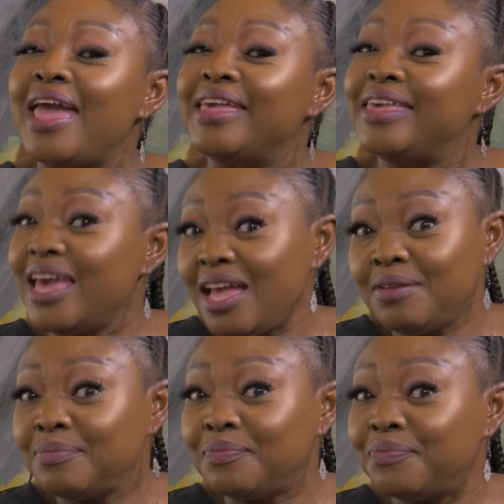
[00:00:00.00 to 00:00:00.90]
here,
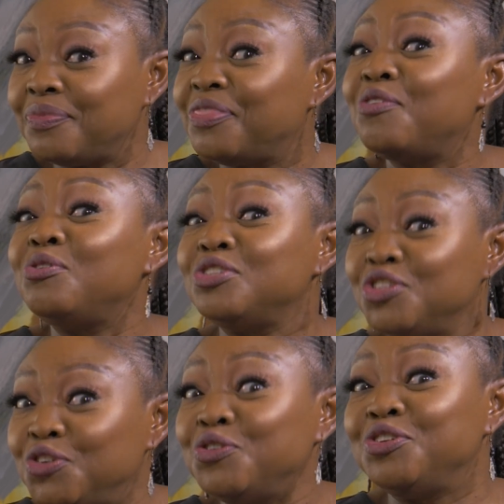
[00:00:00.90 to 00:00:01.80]

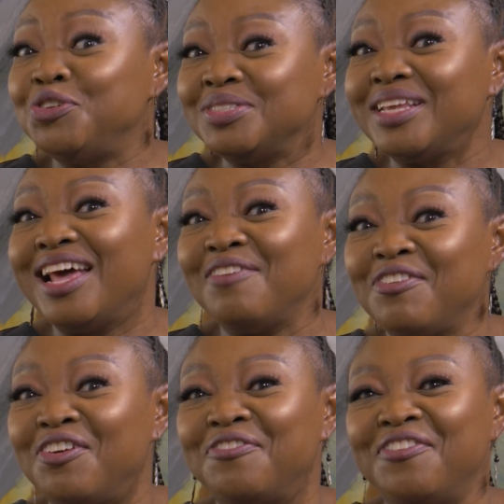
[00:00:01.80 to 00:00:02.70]
thought you could use a
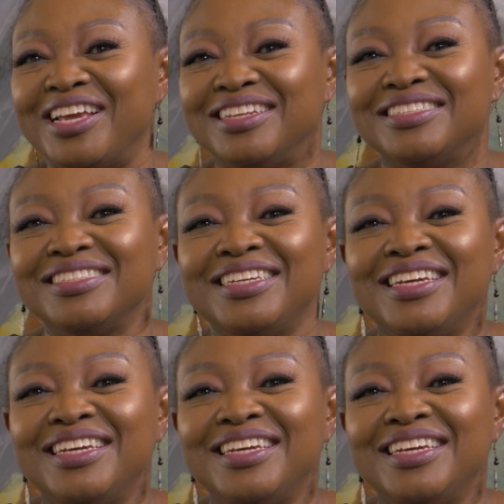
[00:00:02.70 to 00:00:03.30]
lifelong friend.